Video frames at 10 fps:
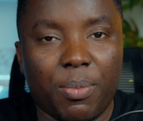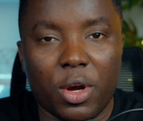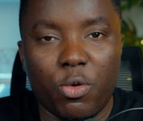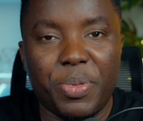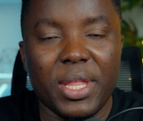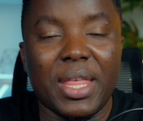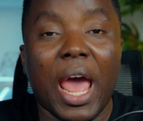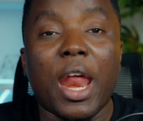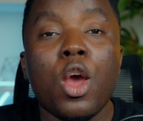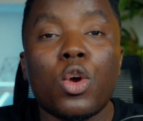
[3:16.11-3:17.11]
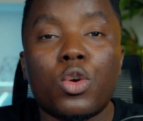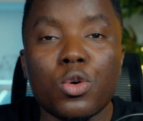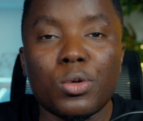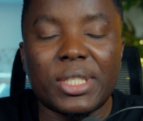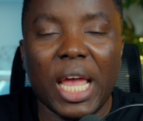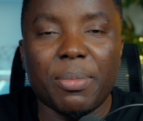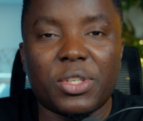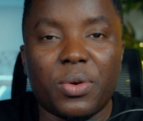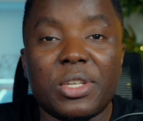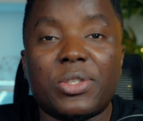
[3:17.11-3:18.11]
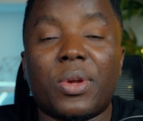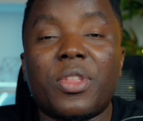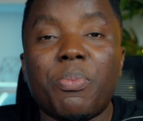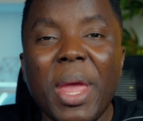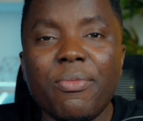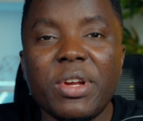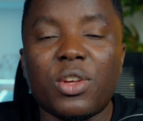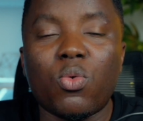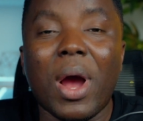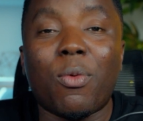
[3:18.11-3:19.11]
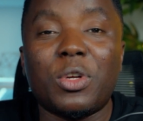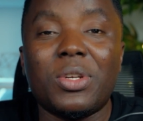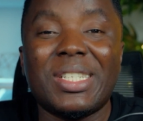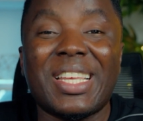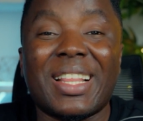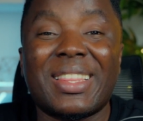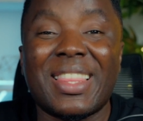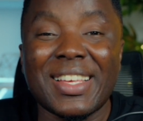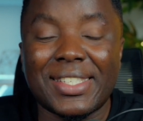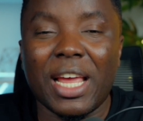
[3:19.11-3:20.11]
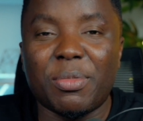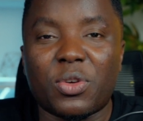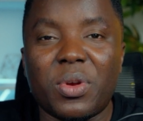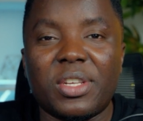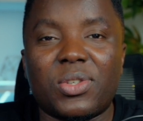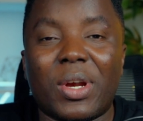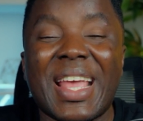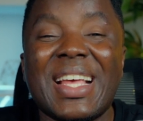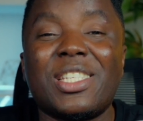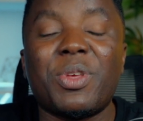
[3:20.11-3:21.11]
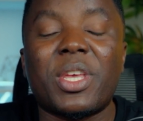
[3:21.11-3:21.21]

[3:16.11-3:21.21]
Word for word: I'm I'm going to repeat that. Google cybersecurity cert. The main reason why I want you to take this cybersecurity cert is